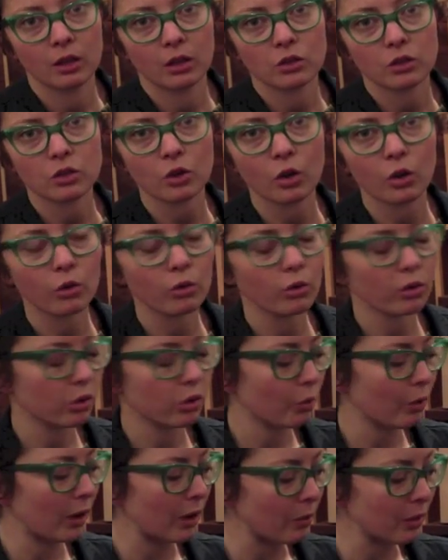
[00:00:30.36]
So
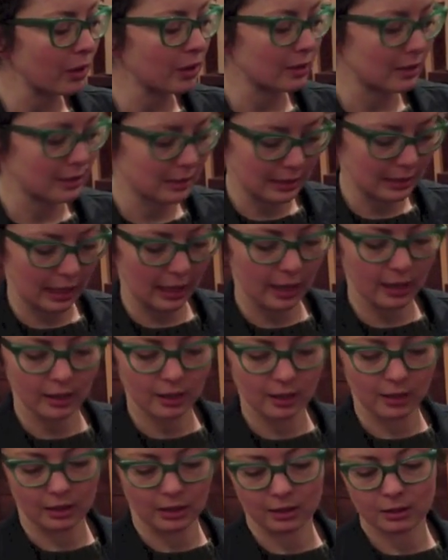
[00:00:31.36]
the way one does
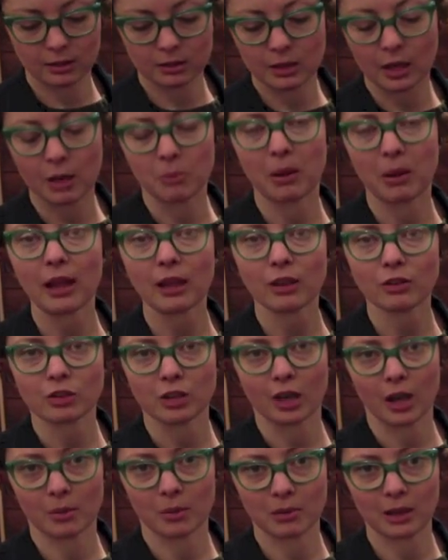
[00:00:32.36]
that is, at a bike
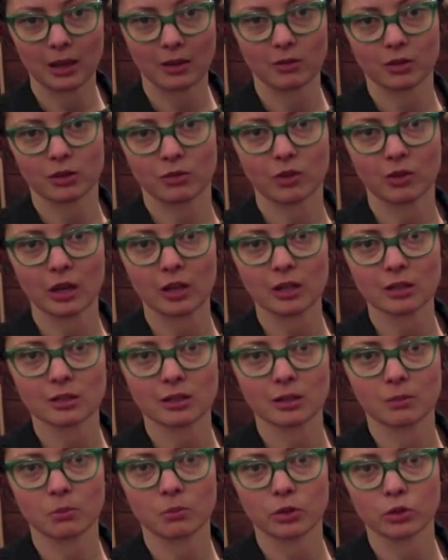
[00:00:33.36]
shop, they have this very
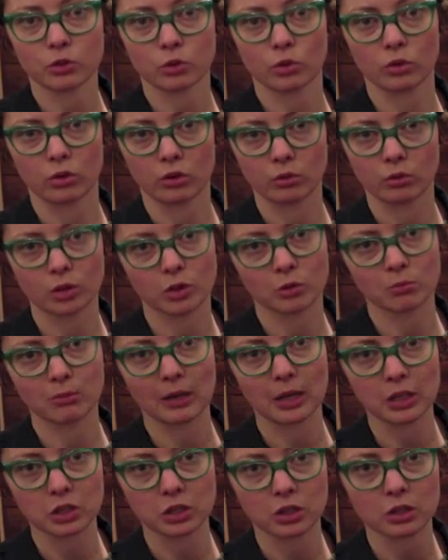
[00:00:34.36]
simple tool which
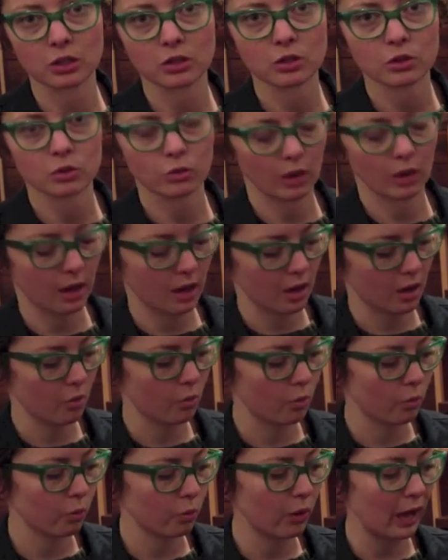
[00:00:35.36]
measures uh,
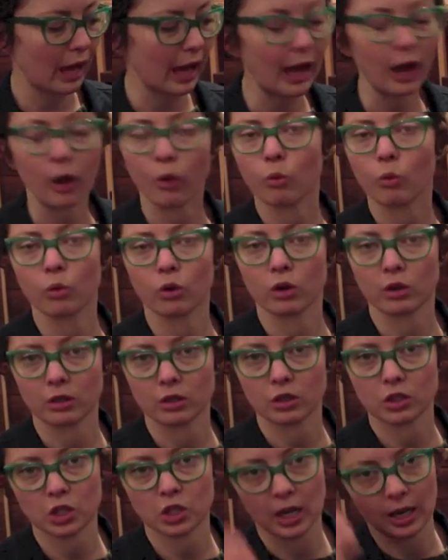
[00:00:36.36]
how worn
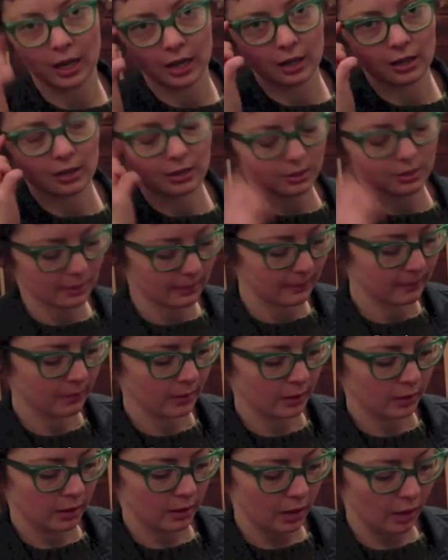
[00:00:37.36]
the chain is
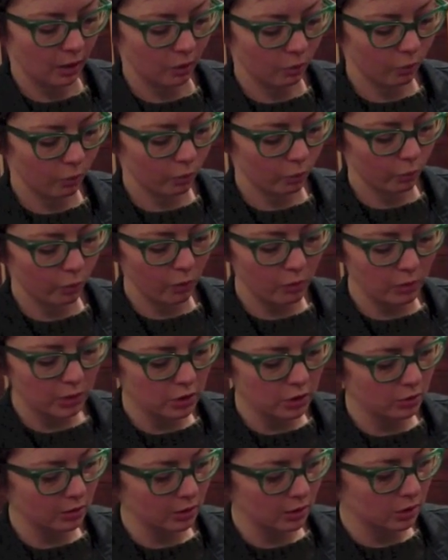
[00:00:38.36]
what we
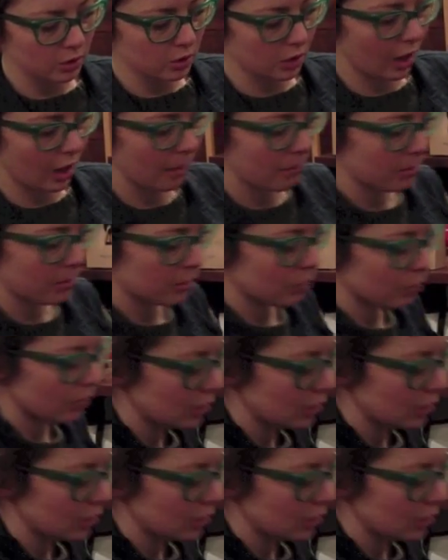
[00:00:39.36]
do at the shop is